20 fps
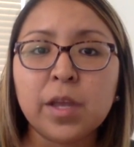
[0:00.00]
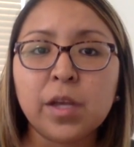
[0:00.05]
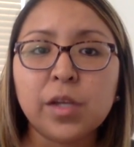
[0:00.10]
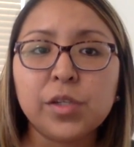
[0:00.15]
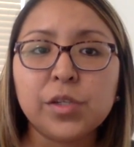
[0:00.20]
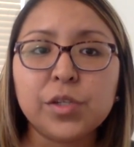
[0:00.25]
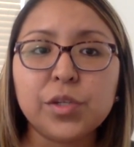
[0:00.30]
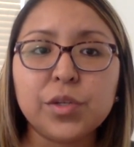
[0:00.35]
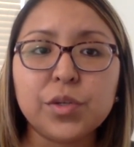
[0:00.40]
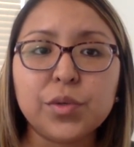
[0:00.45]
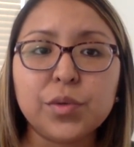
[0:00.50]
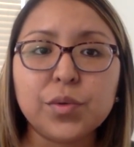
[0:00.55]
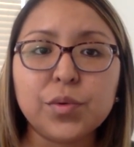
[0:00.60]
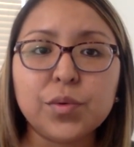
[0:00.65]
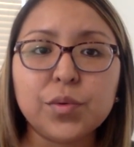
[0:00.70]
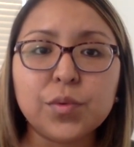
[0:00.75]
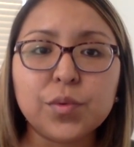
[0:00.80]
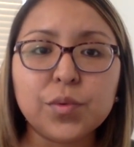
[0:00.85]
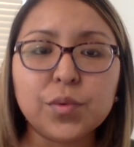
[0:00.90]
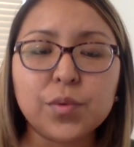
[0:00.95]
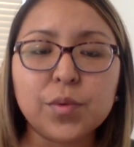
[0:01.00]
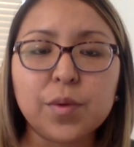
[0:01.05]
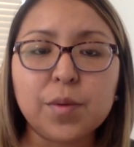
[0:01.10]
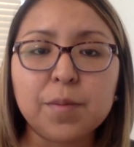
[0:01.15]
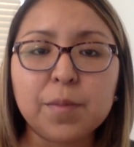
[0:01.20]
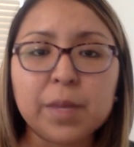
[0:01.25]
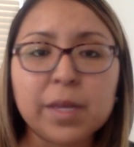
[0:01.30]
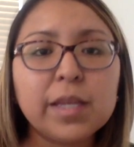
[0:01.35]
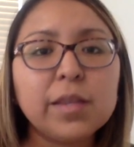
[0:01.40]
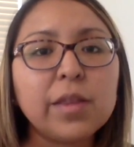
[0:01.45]
to
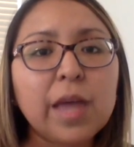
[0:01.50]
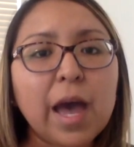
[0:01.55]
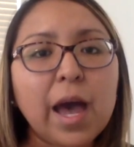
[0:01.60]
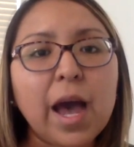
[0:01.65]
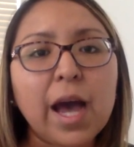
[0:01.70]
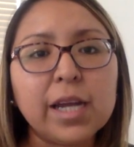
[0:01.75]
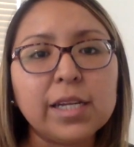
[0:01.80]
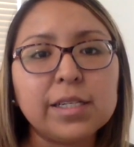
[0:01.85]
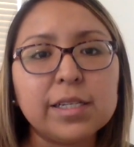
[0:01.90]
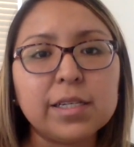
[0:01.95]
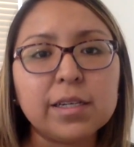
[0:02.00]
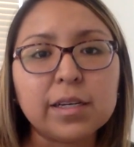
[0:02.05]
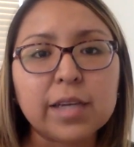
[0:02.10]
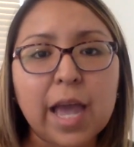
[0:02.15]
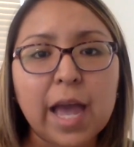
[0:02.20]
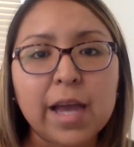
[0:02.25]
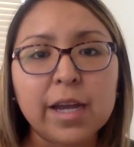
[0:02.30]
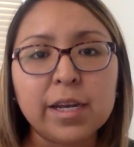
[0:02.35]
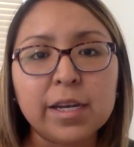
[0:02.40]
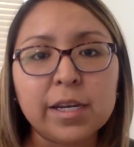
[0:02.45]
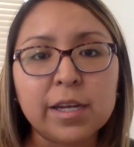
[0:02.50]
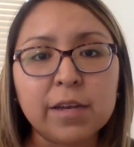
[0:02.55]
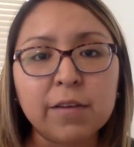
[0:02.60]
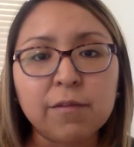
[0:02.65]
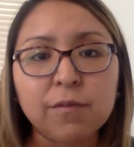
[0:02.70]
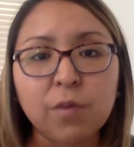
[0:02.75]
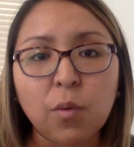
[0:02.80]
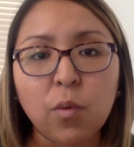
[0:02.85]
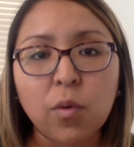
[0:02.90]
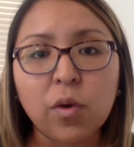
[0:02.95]
be that ideal candidate
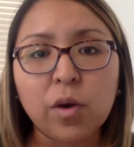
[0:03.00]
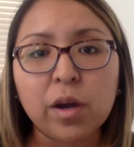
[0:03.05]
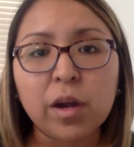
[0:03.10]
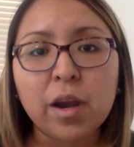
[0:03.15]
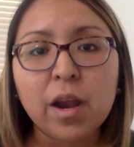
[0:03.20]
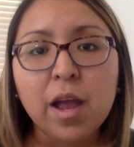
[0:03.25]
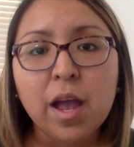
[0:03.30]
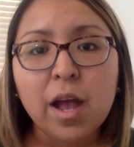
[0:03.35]
for